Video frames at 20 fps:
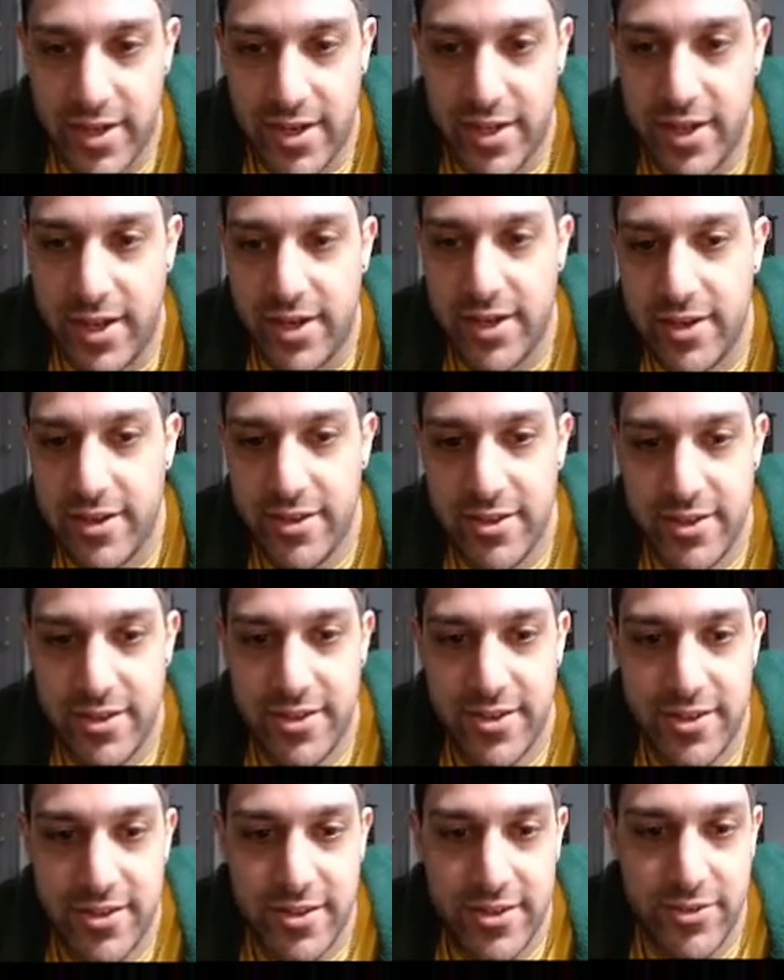Like,
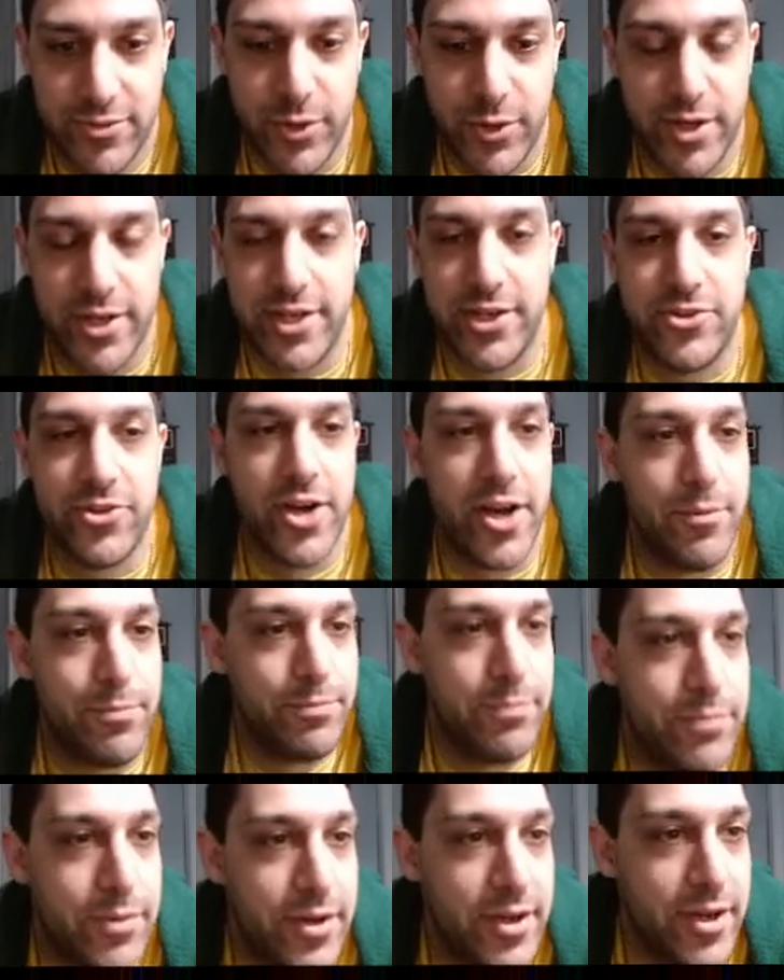what did he drop?